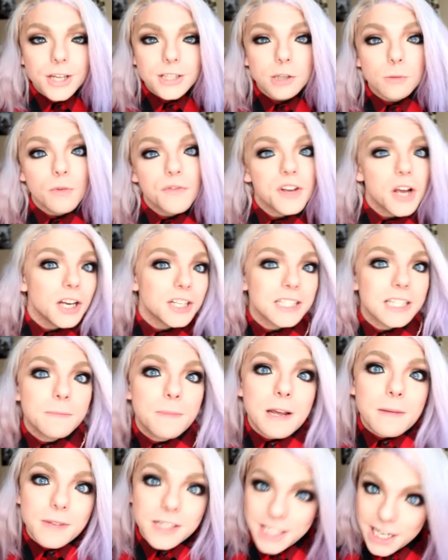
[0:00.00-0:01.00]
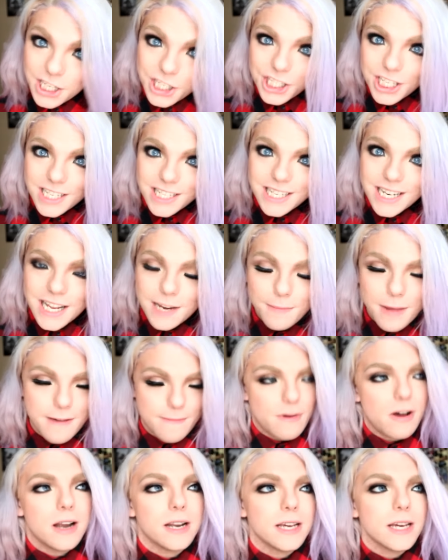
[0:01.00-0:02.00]
so moving on to the pigmentation in my
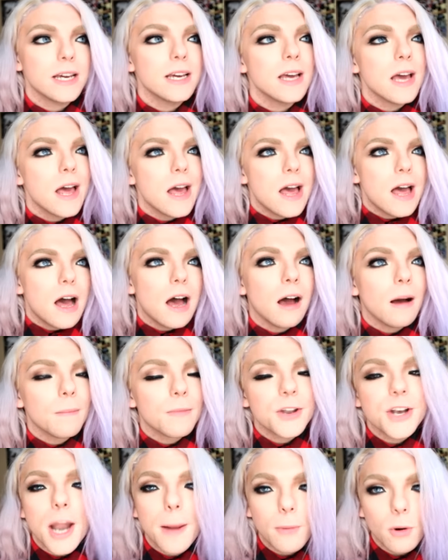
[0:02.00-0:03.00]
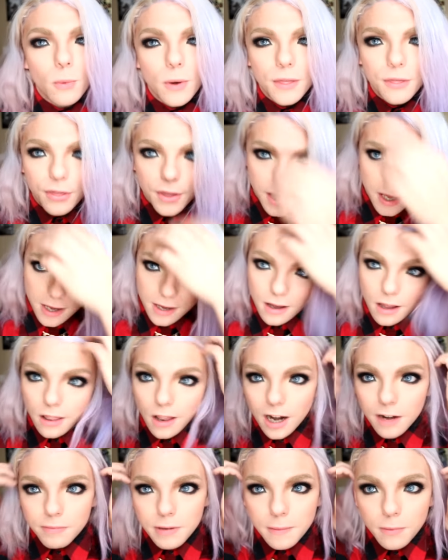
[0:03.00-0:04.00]
body, um, the number one thing a
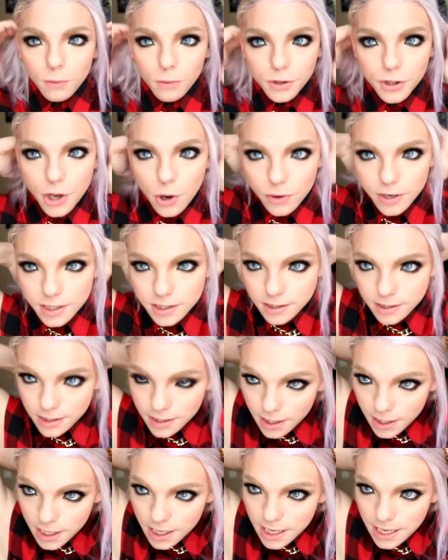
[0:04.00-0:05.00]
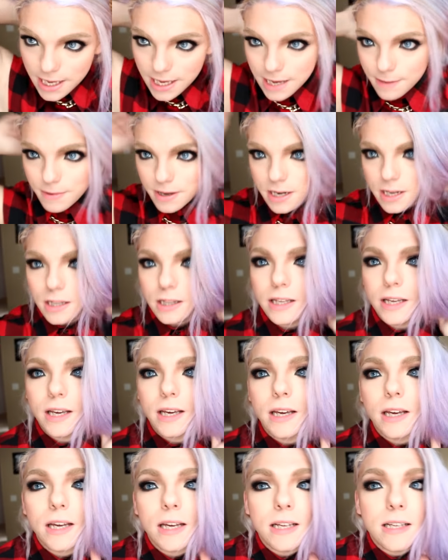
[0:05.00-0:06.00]
lot of people will notice
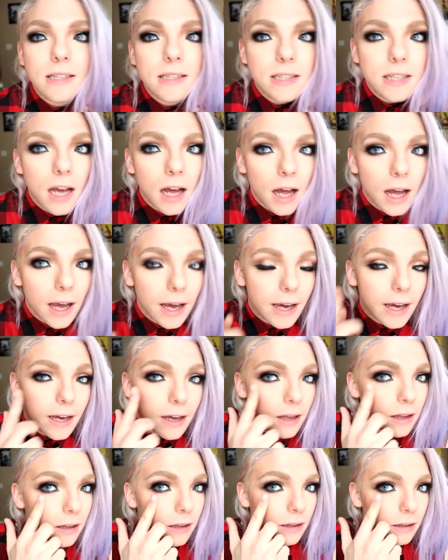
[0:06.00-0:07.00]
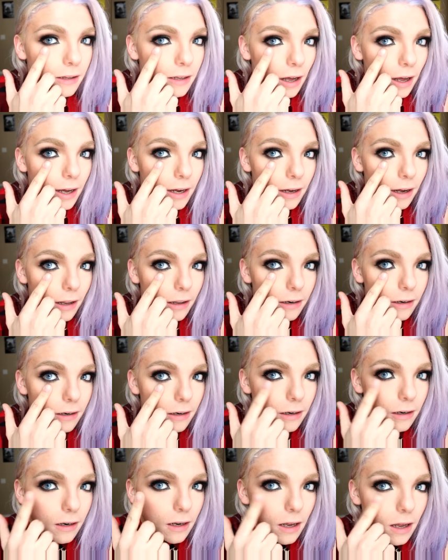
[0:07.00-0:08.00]
immediately is the eye, the eye
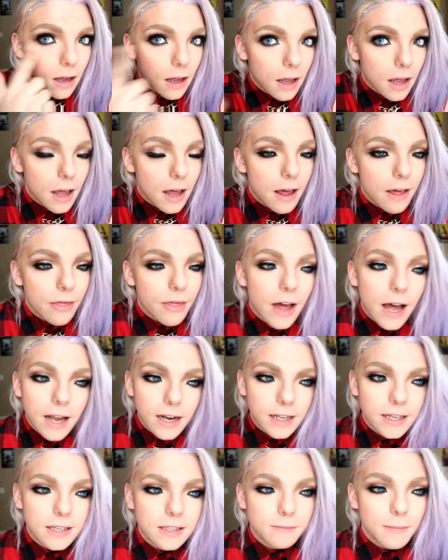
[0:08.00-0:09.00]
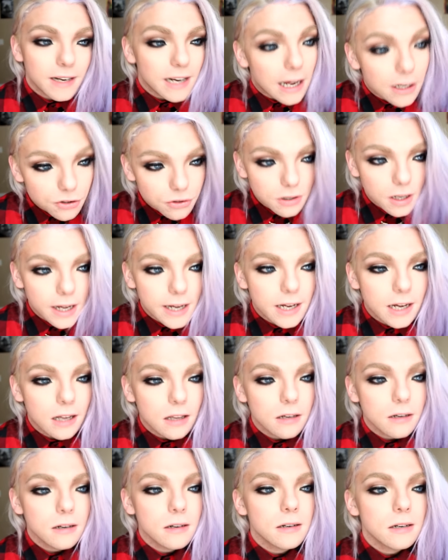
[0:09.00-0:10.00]
color. That is my natural eye
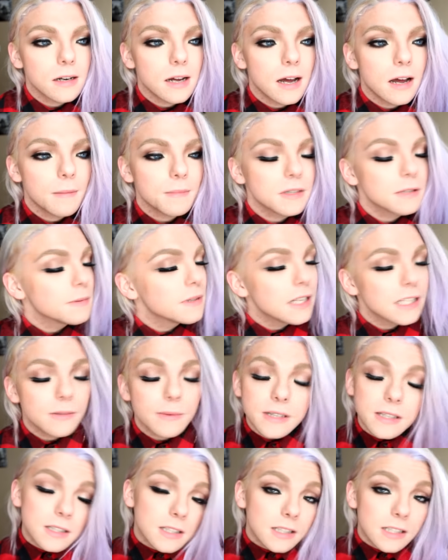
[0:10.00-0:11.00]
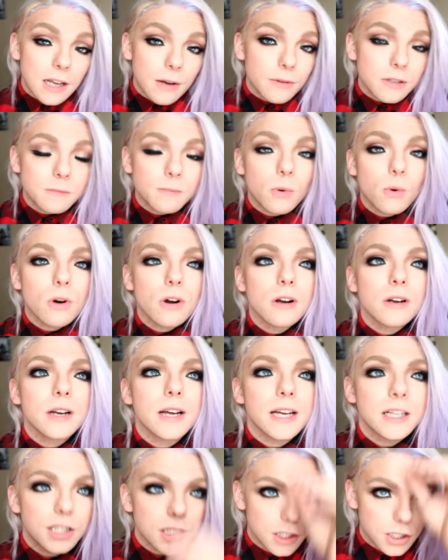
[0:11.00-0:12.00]
color. Um, it's been that since I was born.
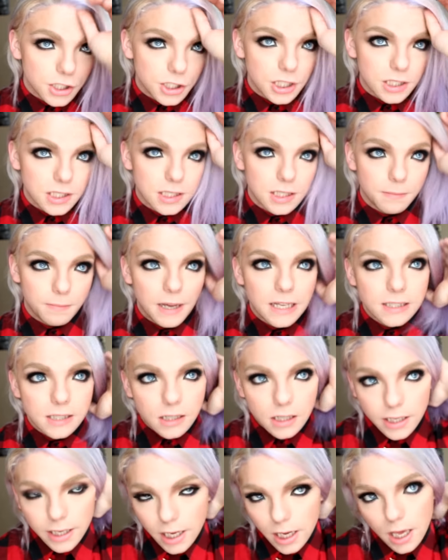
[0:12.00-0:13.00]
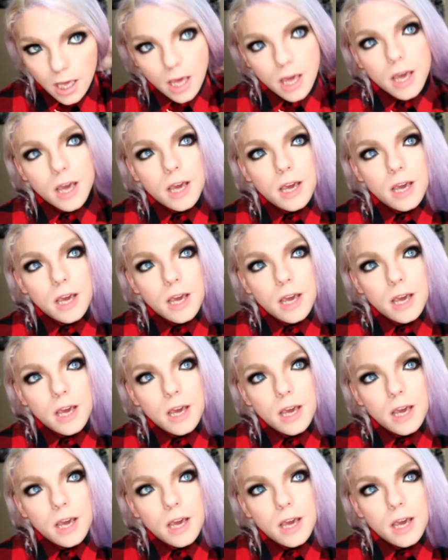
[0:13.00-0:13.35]
It's just basically